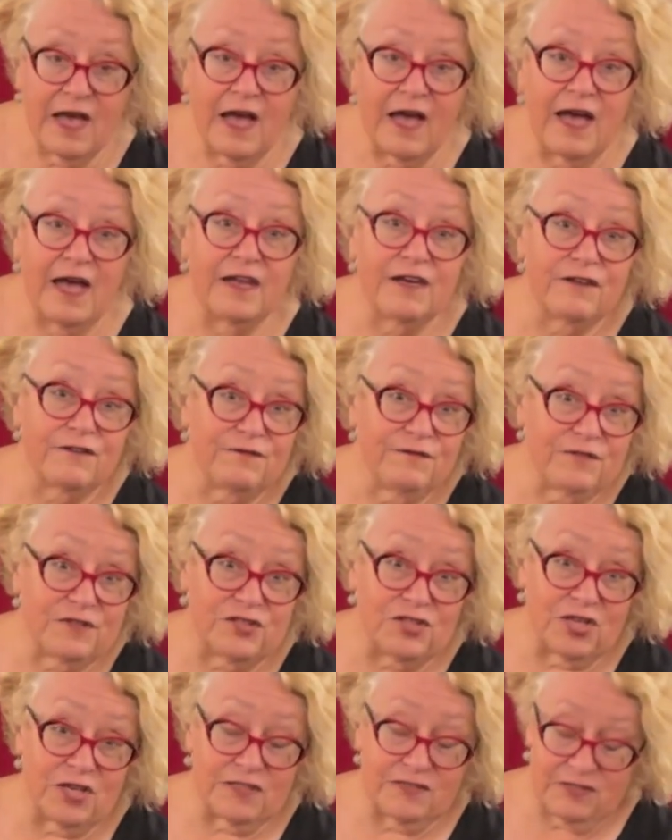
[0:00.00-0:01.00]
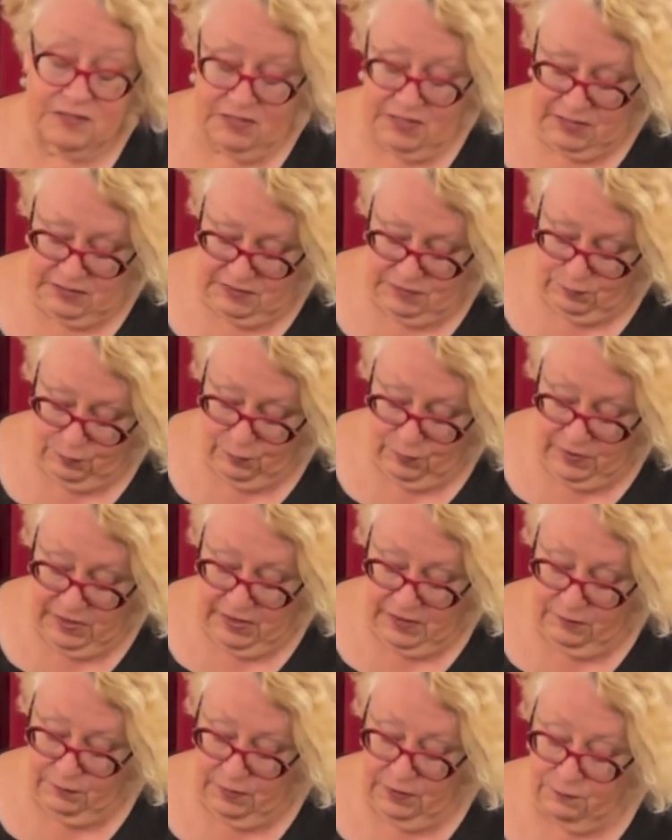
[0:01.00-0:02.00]
And just as
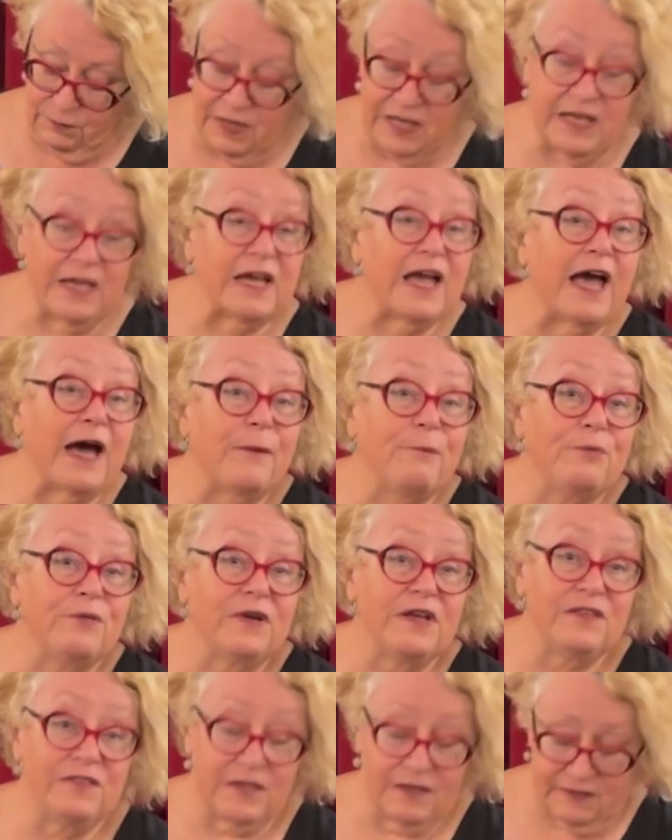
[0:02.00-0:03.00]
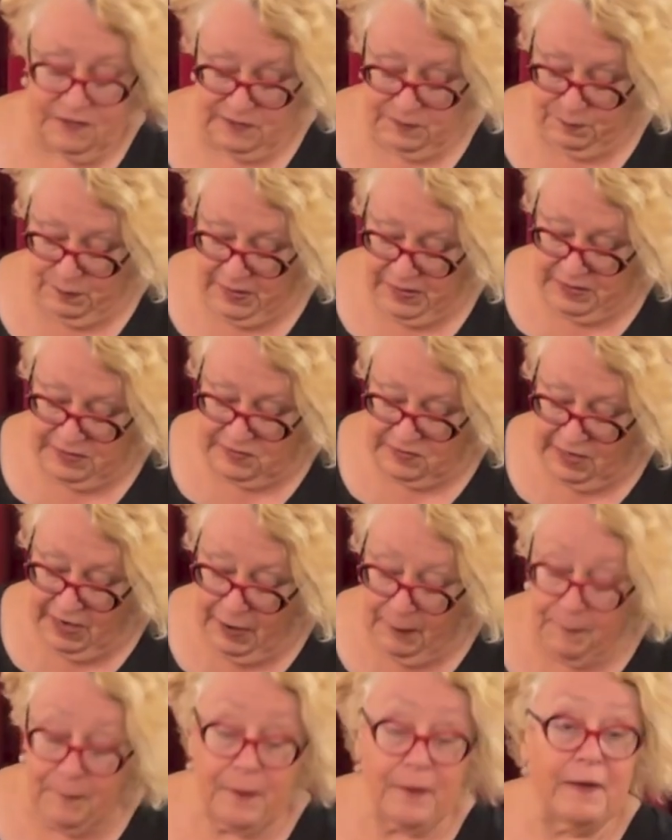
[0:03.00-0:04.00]
when our breathing speeds
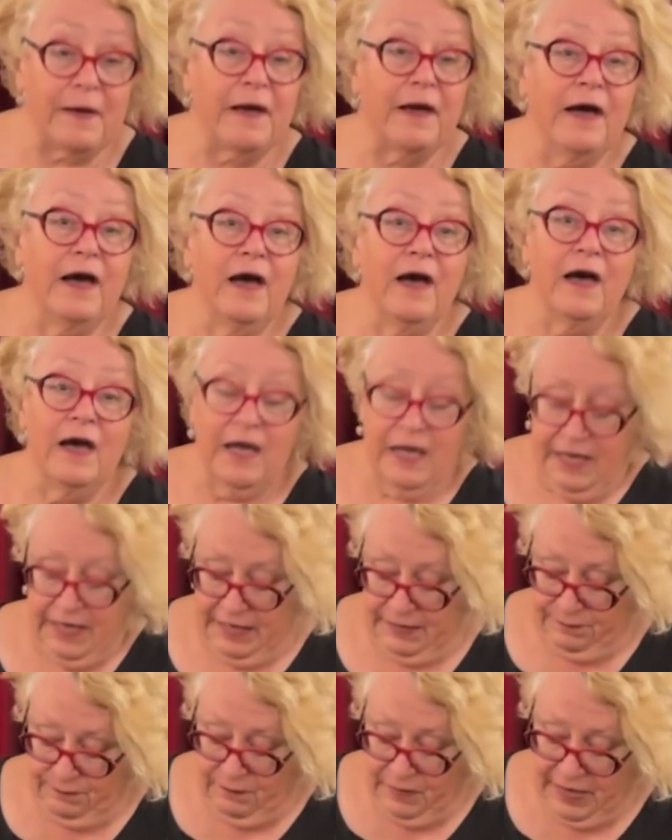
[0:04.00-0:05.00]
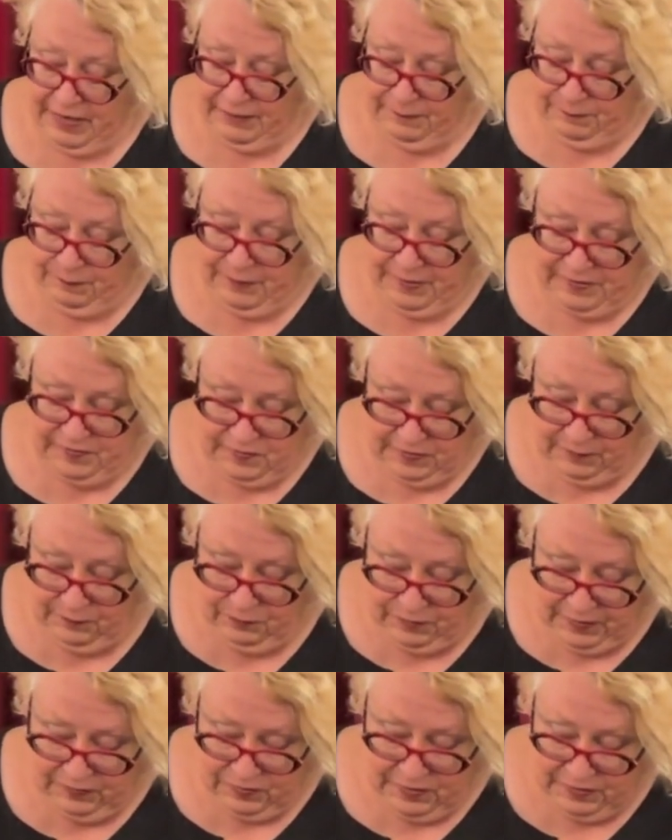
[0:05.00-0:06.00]
up, it might be
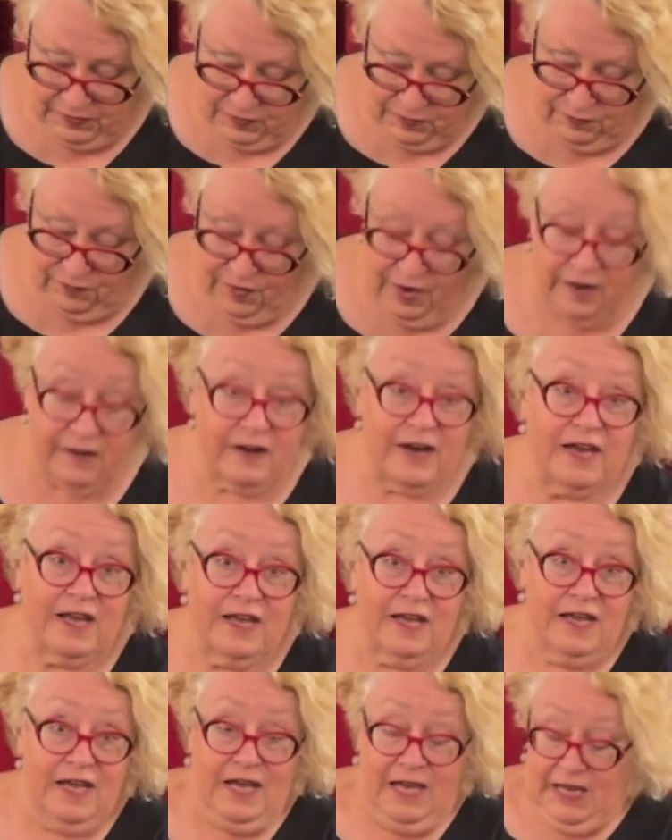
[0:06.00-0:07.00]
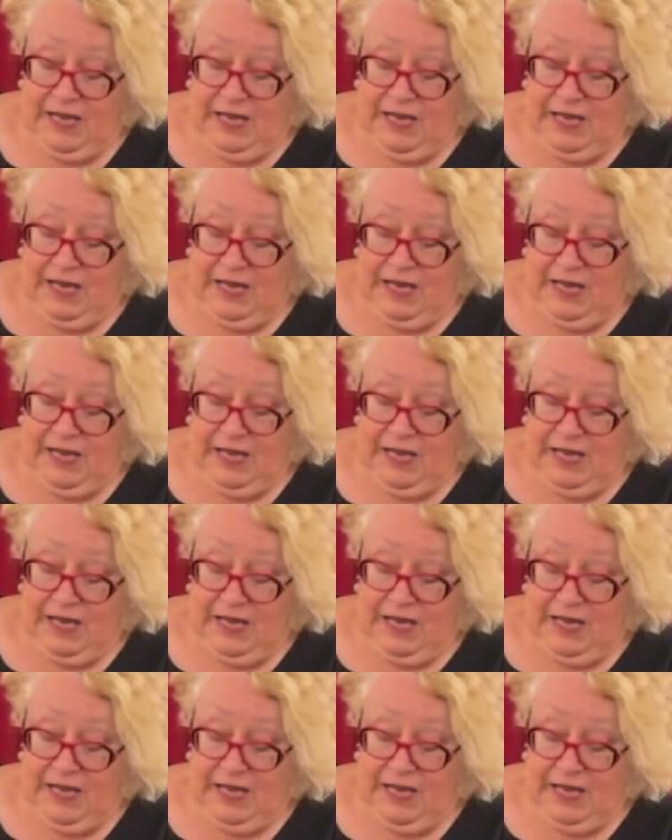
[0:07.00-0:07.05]
something that's very